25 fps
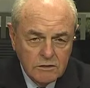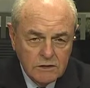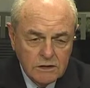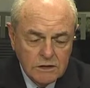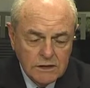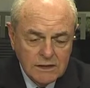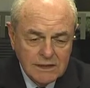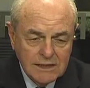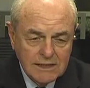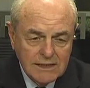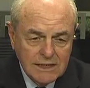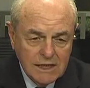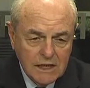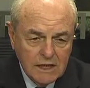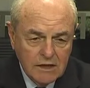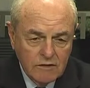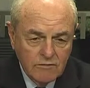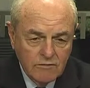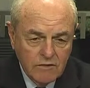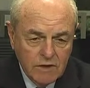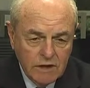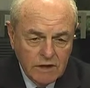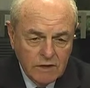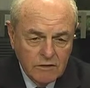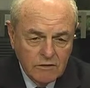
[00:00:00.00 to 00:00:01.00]
sustain
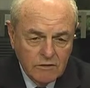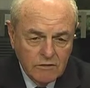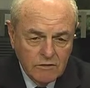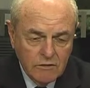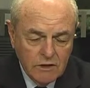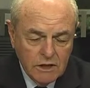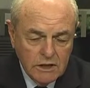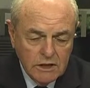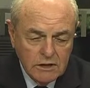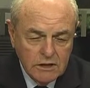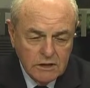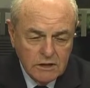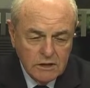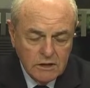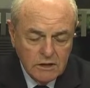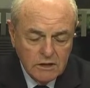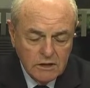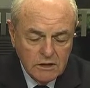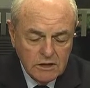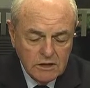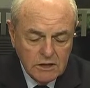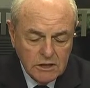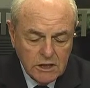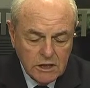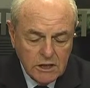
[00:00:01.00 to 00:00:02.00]
value creation in
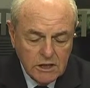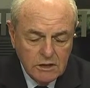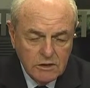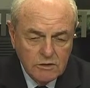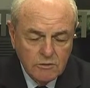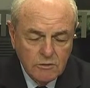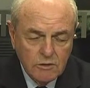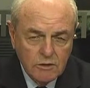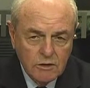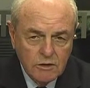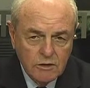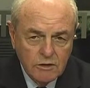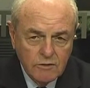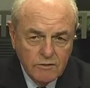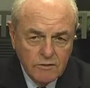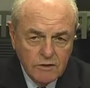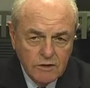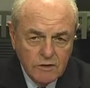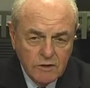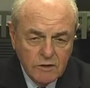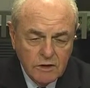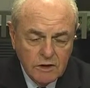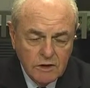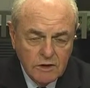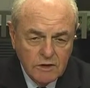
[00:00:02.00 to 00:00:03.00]
the changed world of the
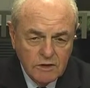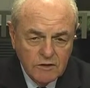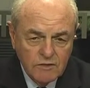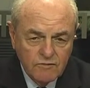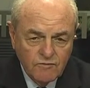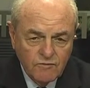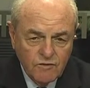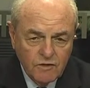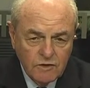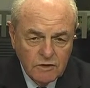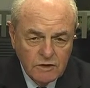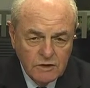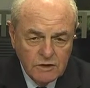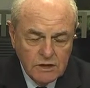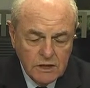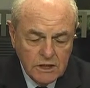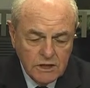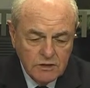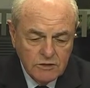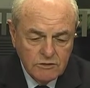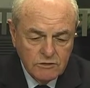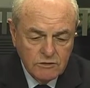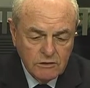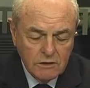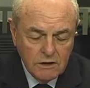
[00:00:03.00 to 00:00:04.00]
21st
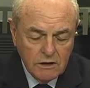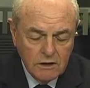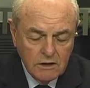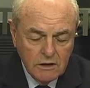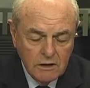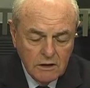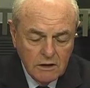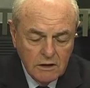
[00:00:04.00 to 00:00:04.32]
century